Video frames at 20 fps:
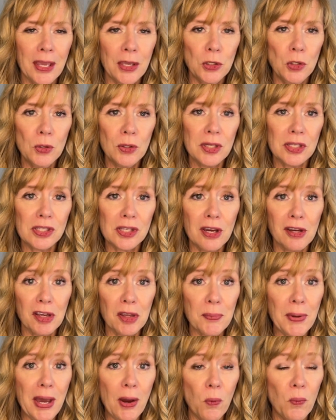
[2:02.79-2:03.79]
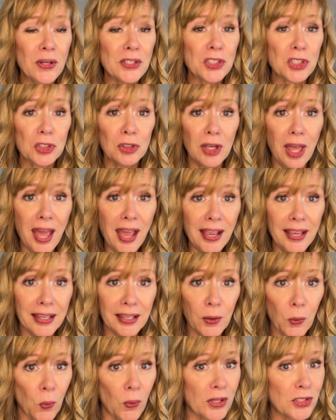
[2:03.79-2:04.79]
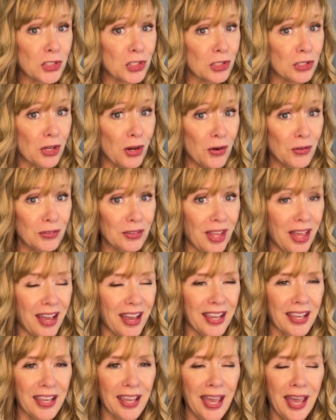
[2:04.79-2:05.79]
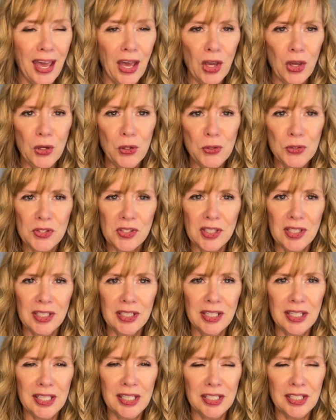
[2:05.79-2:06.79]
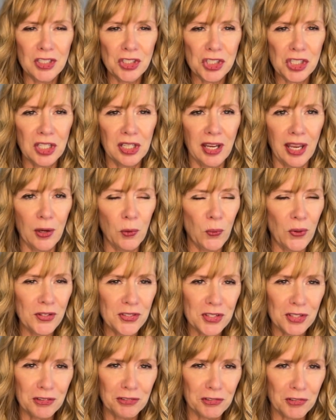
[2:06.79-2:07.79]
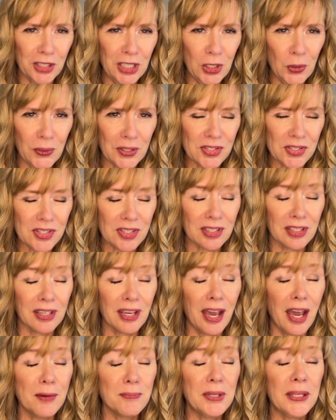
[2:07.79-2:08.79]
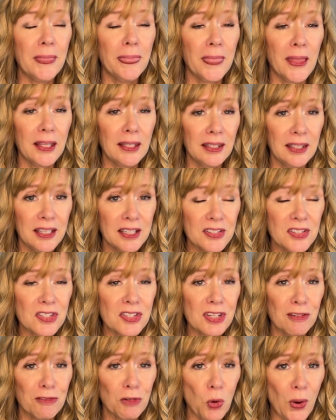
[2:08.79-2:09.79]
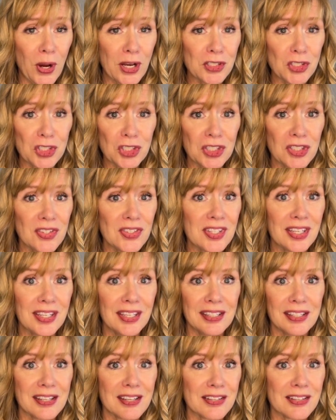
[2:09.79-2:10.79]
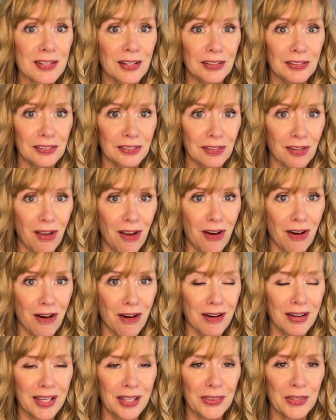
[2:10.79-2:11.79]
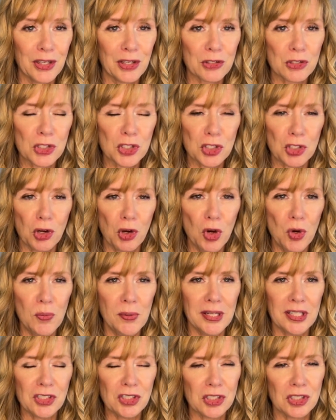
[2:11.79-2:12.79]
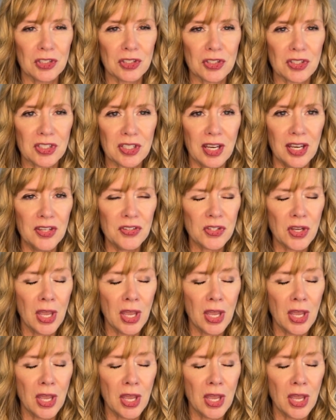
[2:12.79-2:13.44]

You can talk about what you like, what you don't like, who's going to initiate, what's the frequency. I mean, the list of questions is long. There's so much to discuss.